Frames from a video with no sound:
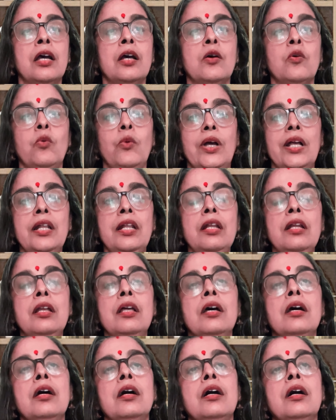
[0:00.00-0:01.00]
Well,
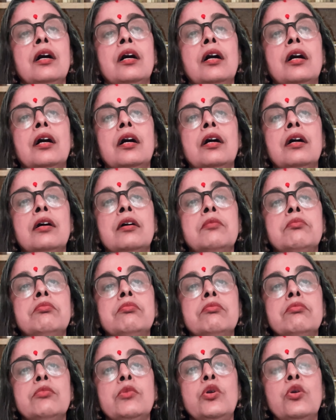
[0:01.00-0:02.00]

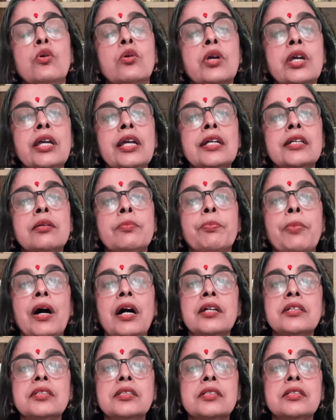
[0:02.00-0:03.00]
looking at the
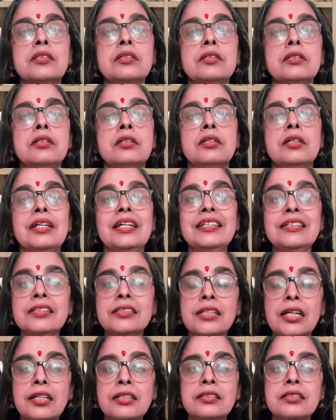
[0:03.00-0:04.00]
past
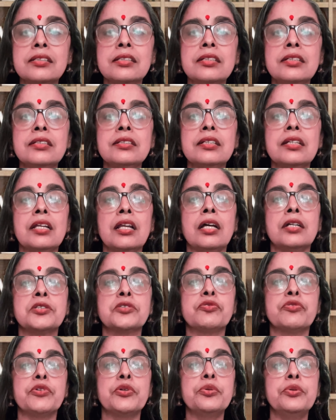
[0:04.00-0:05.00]
instances in last
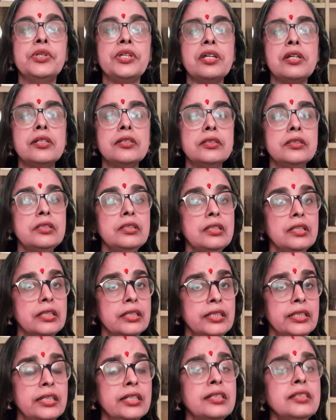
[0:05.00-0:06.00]
few
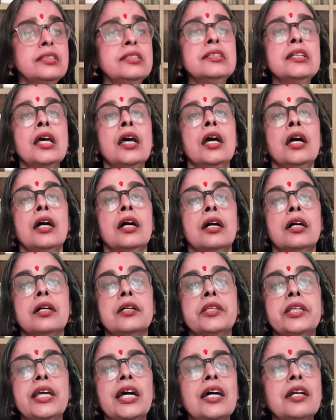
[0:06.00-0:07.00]
years,
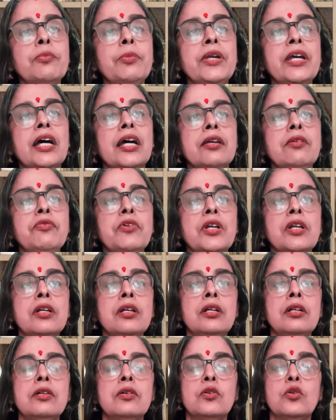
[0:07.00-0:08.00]
the RBI
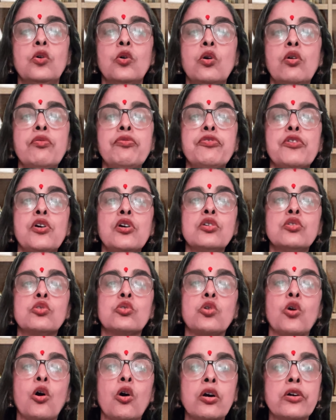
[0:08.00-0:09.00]
will go for
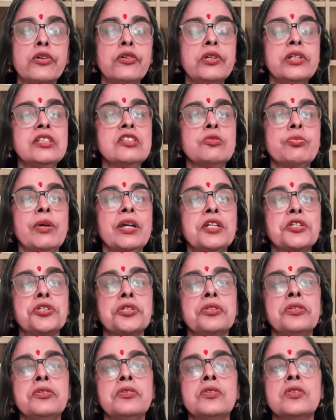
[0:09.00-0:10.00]
thorough
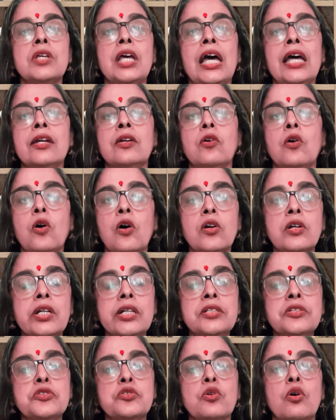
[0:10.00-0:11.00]
inspections and
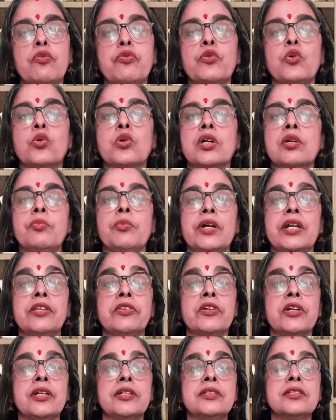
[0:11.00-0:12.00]
audits of Kotak
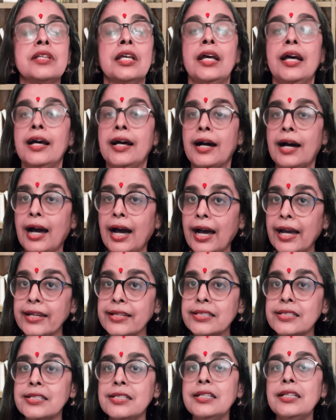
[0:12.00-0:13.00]
Mahindra's
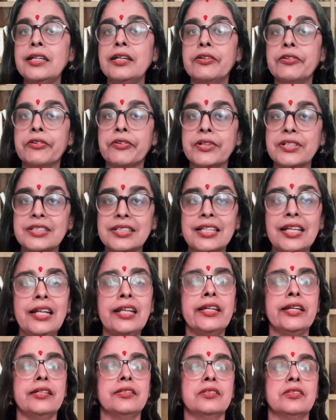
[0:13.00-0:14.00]
IT
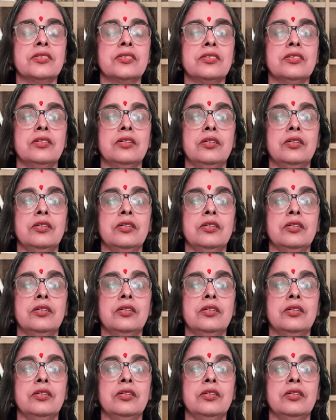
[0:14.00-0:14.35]
resilience,